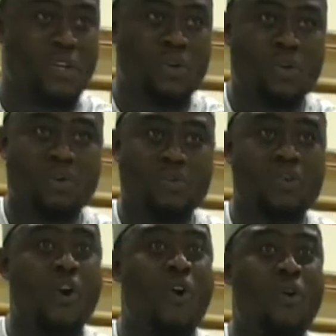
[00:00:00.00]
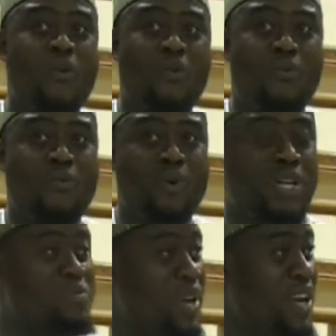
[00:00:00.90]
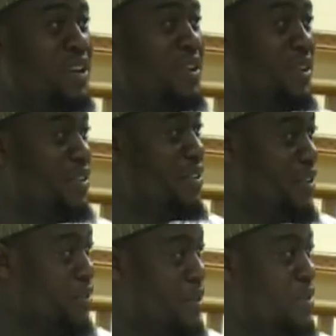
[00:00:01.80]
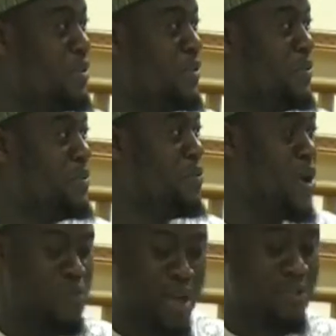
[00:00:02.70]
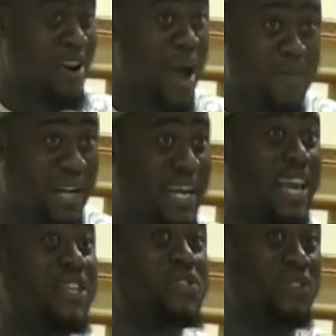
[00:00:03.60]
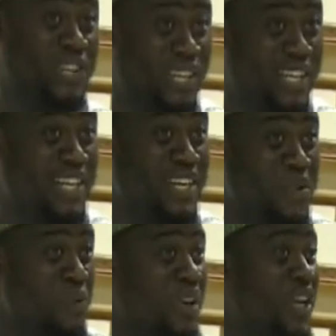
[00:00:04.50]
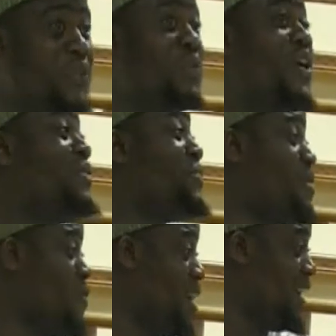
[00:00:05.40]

So, it means, when we are talking about the history, we need to learn from what?